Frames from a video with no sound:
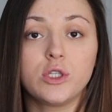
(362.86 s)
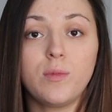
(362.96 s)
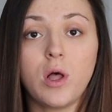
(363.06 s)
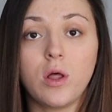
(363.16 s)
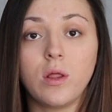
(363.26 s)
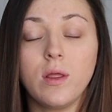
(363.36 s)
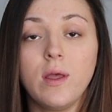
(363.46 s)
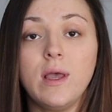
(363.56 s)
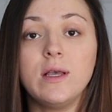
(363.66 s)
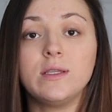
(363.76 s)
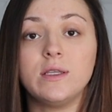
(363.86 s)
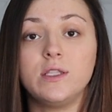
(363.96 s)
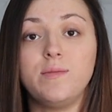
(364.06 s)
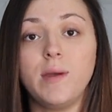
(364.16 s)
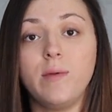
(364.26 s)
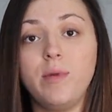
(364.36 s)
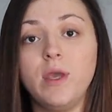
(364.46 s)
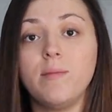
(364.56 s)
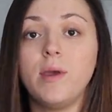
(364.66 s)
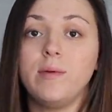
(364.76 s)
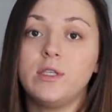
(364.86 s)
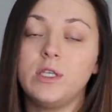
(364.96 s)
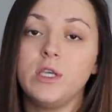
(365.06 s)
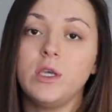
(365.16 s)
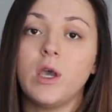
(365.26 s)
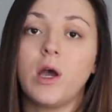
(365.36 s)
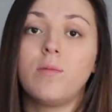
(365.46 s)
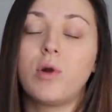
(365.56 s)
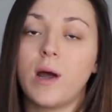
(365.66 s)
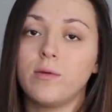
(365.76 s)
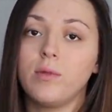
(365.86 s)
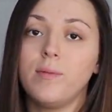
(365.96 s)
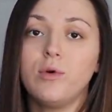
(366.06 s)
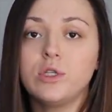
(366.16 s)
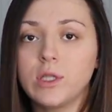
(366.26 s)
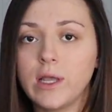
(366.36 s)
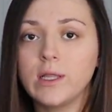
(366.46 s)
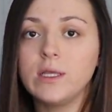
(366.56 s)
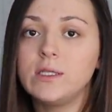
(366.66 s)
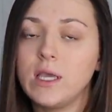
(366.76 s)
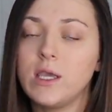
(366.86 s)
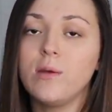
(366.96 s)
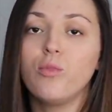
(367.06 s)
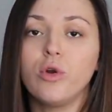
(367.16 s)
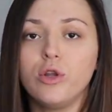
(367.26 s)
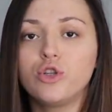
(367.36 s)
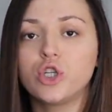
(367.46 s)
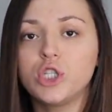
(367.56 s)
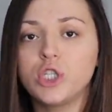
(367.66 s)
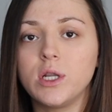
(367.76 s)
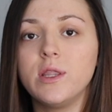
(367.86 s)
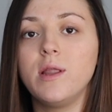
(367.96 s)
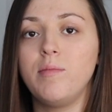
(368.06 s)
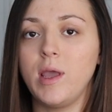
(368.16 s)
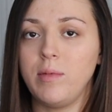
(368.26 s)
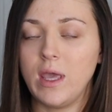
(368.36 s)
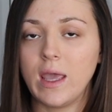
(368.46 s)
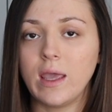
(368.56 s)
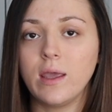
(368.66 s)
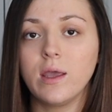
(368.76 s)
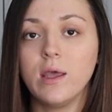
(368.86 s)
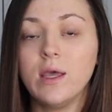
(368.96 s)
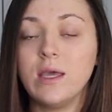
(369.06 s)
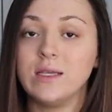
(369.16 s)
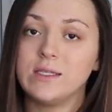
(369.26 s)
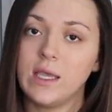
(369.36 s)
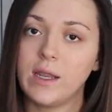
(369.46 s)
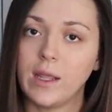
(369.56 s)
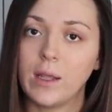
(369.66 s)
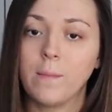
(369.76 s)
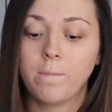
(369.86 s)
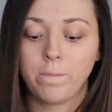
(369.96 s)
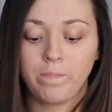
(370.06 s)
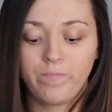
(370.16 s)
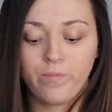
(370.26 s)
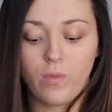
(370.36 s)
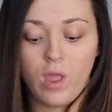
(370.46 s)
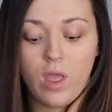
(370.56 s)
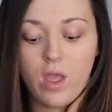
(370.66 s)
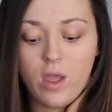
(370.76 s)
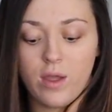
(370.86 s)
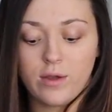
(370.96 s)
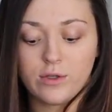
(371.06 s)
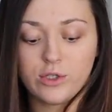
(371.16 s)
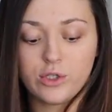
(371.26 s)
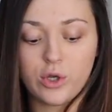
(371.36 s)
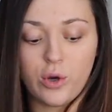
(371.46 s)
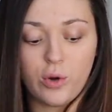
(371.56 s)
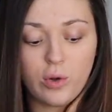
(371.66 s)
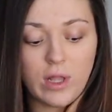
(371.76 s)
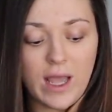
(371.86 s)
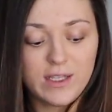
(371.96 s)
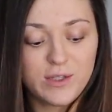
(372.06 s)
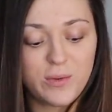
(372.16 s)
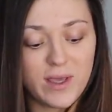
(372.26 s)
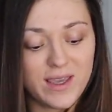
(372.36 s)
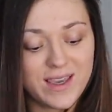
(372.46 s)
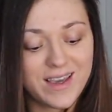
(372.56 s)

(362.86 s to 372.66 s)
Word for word: small since baby B and baby C are probably most likely taking more nutrition than baby A is getting. So last week